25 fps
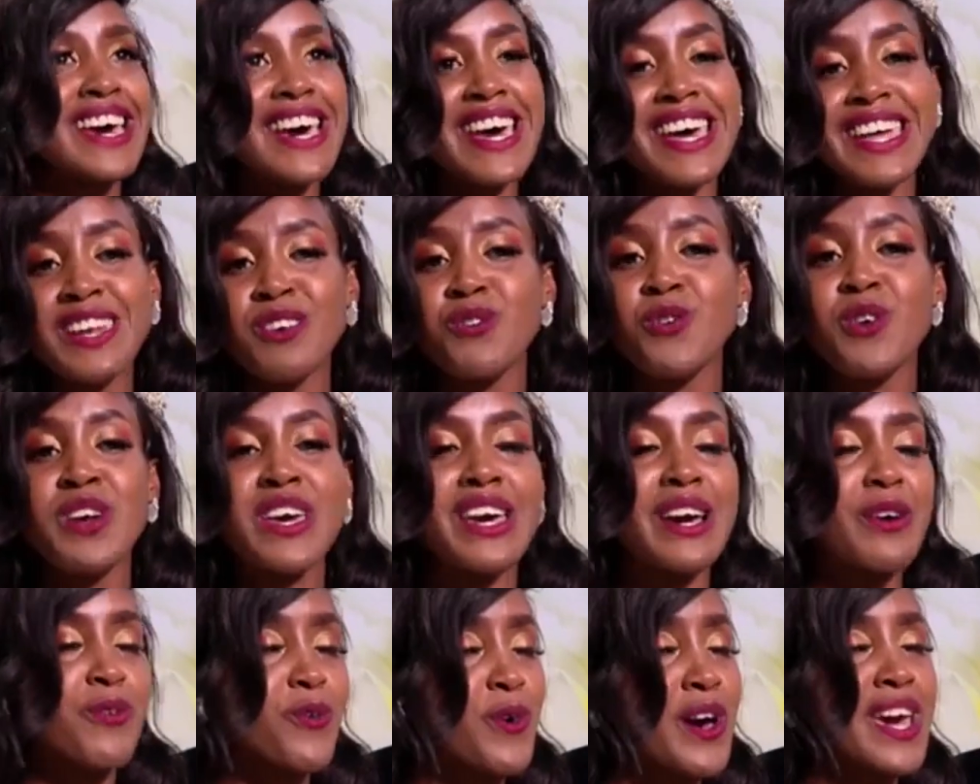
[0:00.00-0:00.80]
And
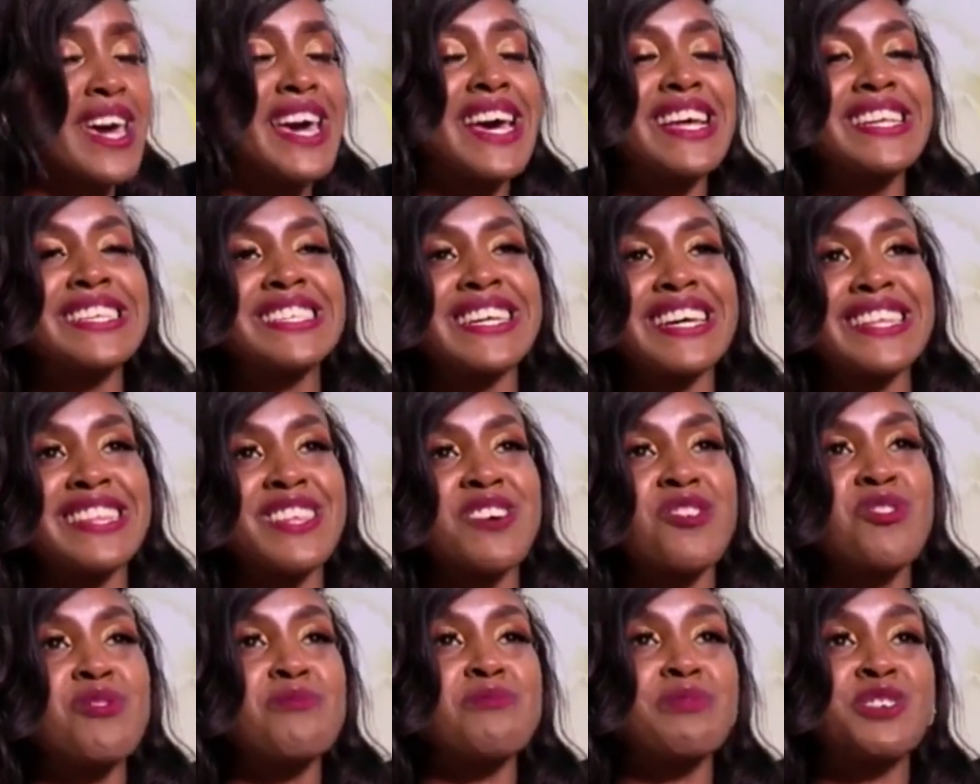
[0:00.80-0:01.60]
we, we
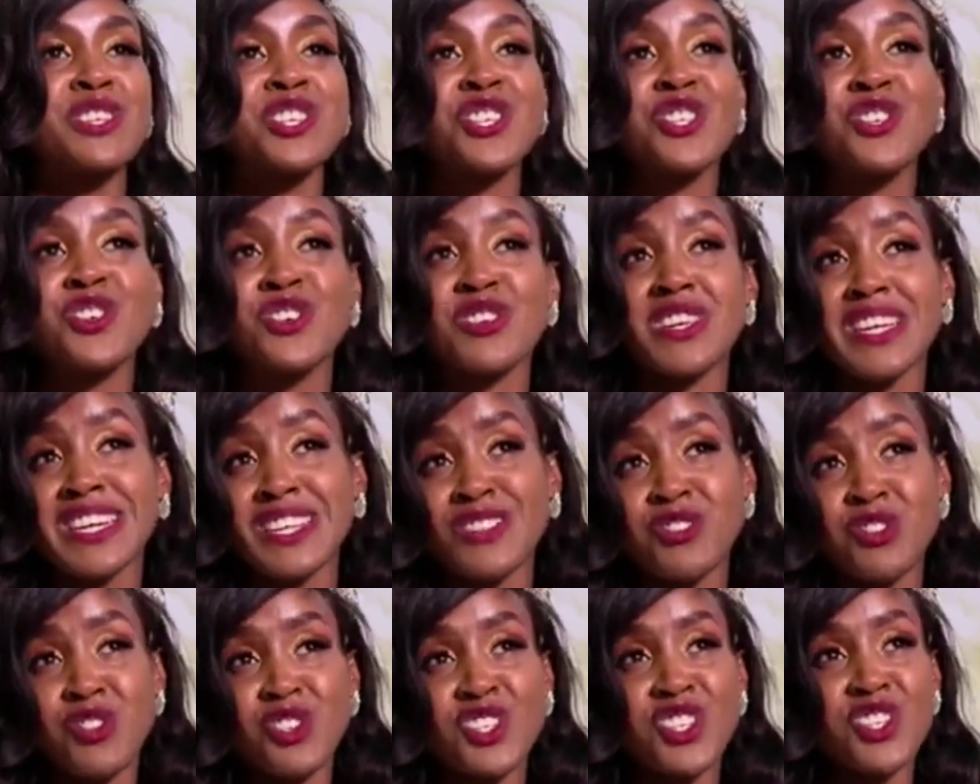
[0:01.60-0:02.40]
entered the competition
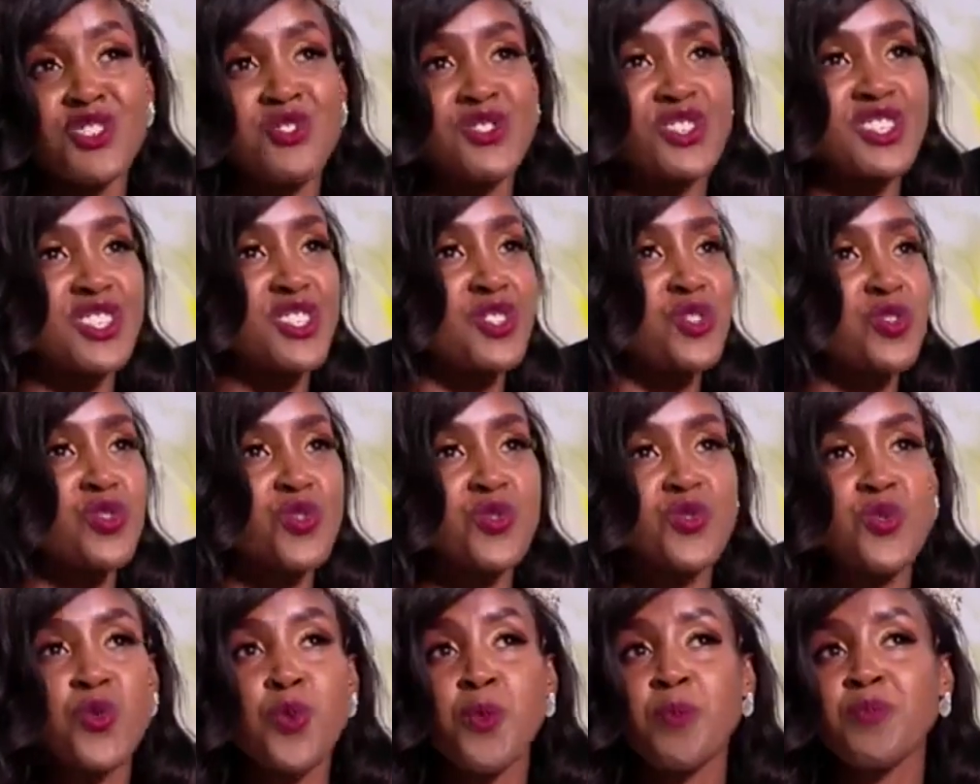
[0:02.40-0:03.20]
in
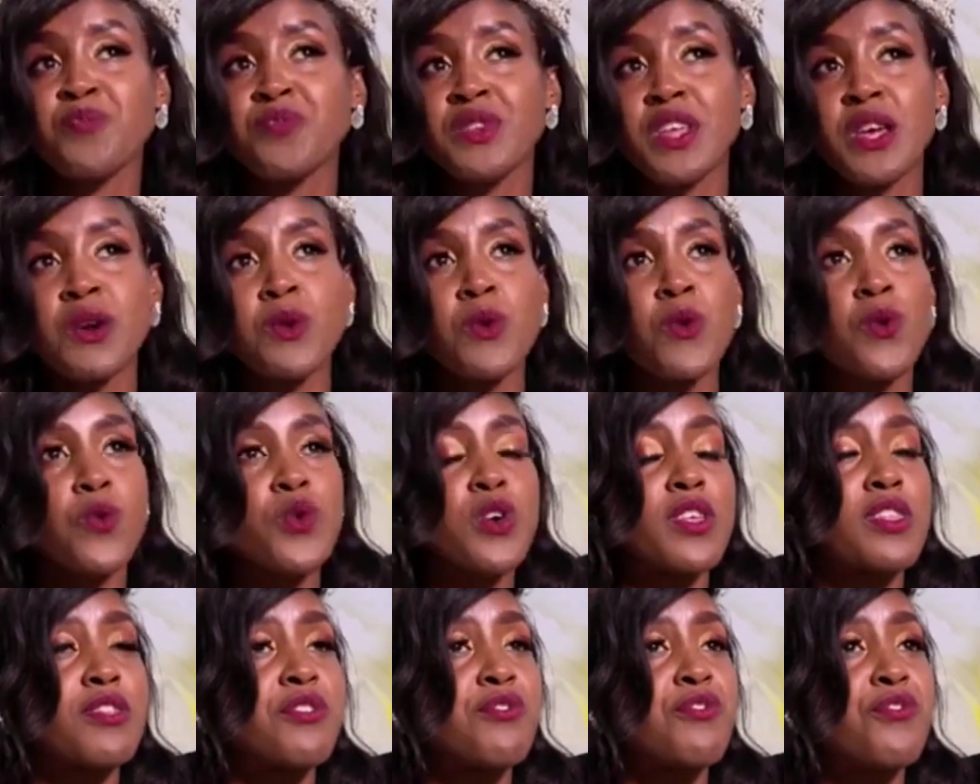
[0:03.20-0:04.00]
2022
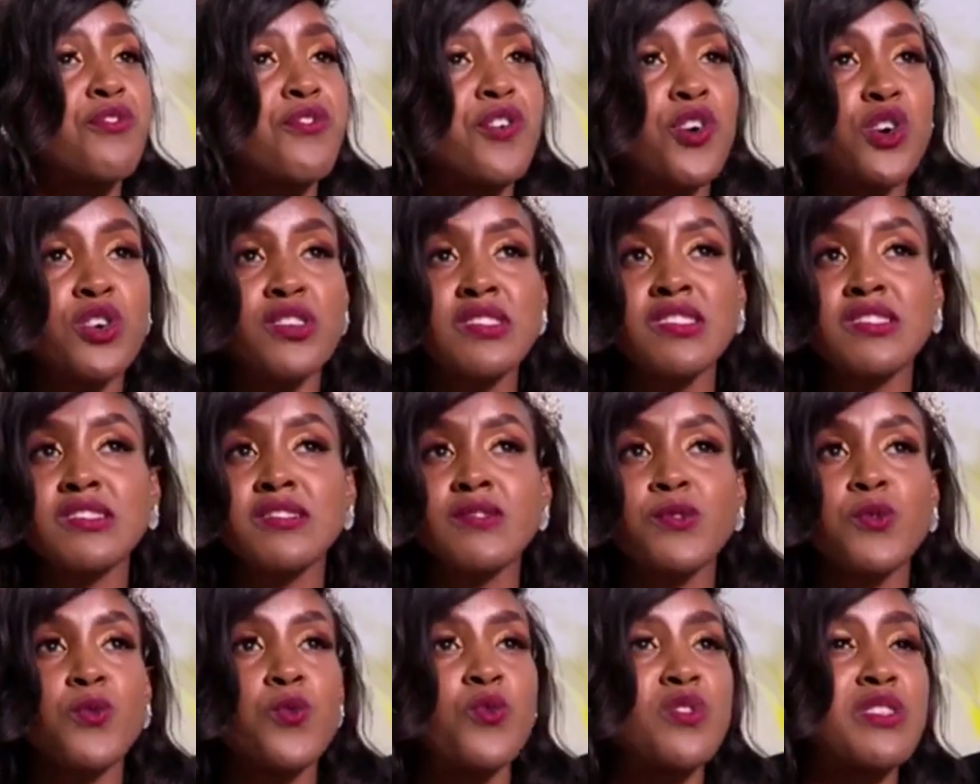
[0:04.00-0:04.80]
with
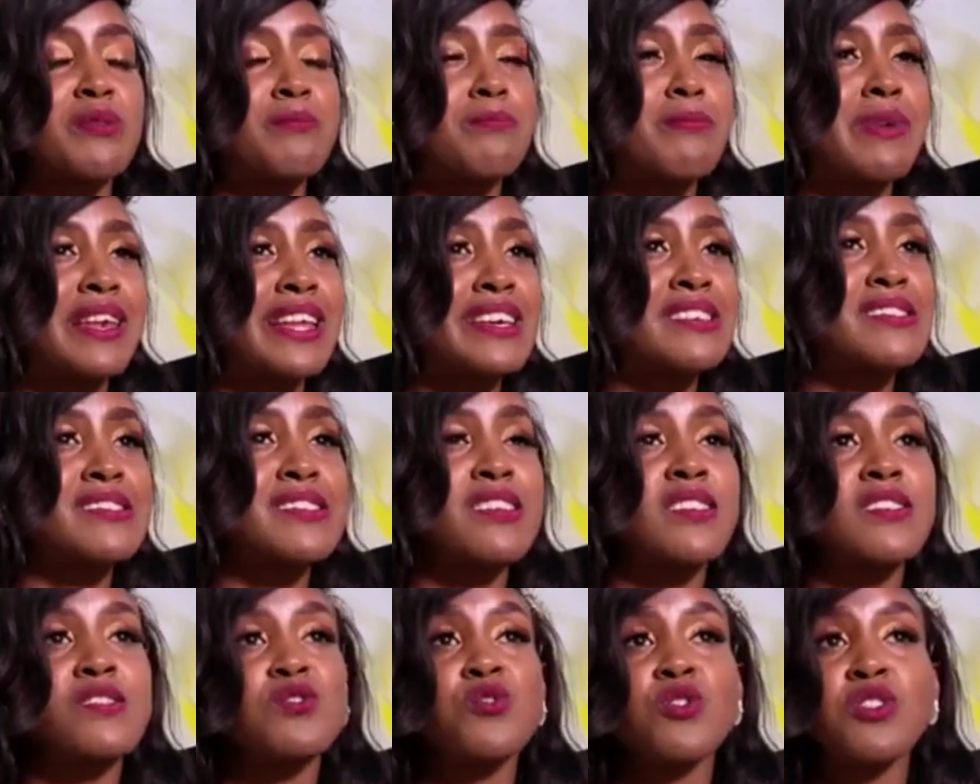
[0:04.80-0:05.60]
force, with
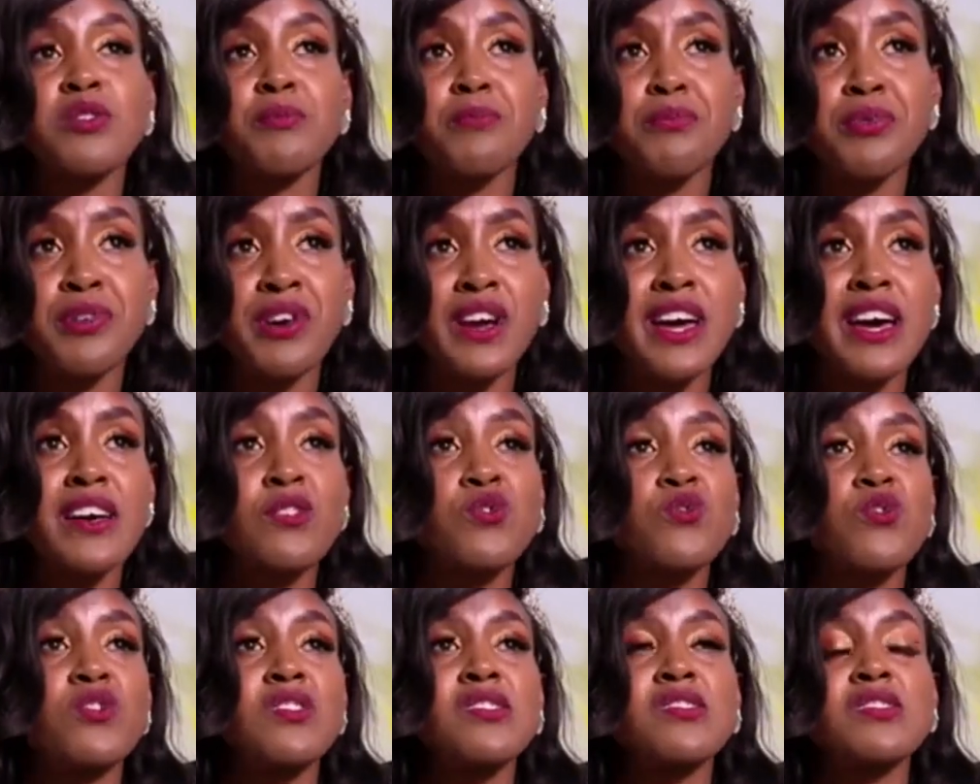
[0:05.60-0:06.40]
blessings, with
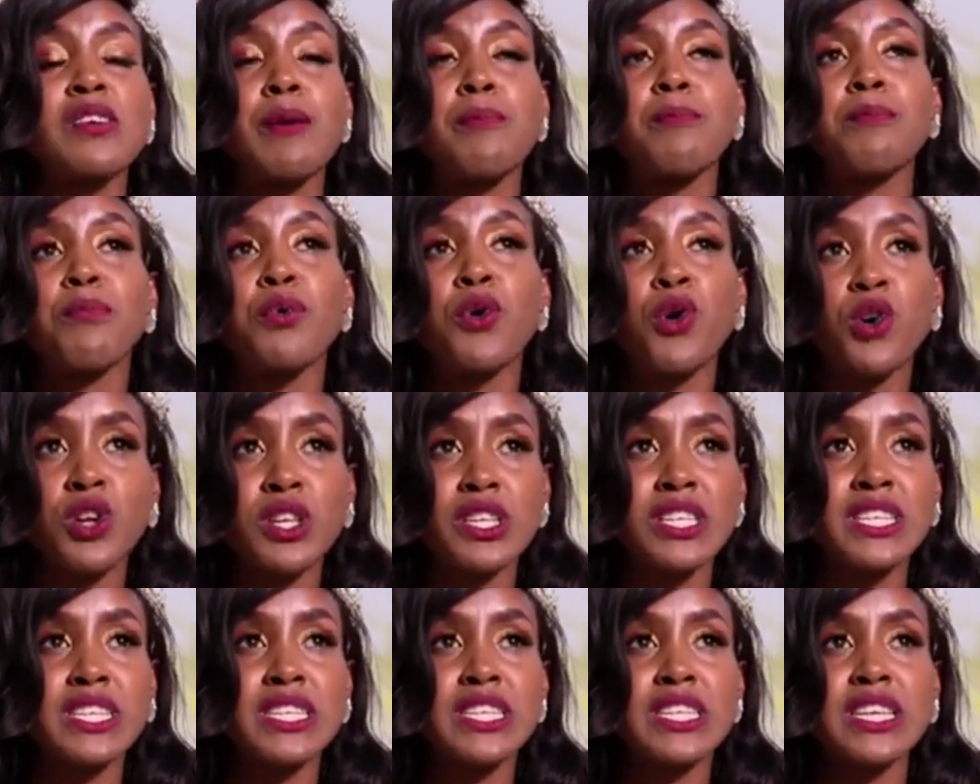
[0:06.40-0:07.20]
prayers, with support,